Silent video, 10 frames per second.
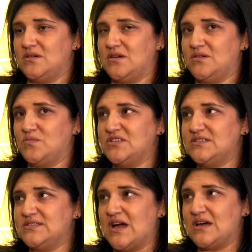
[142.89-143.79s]
And what's
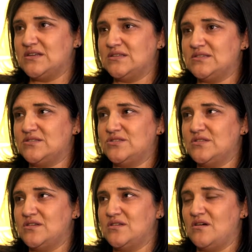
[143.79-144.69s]
sad is
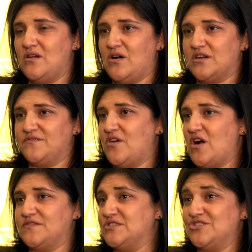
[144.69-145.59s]
a lot of the
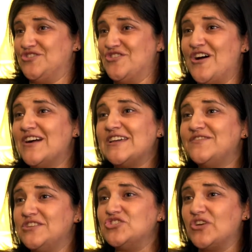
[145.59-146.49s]
officers are not
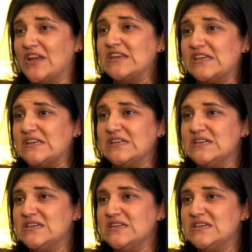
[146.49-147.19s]
given training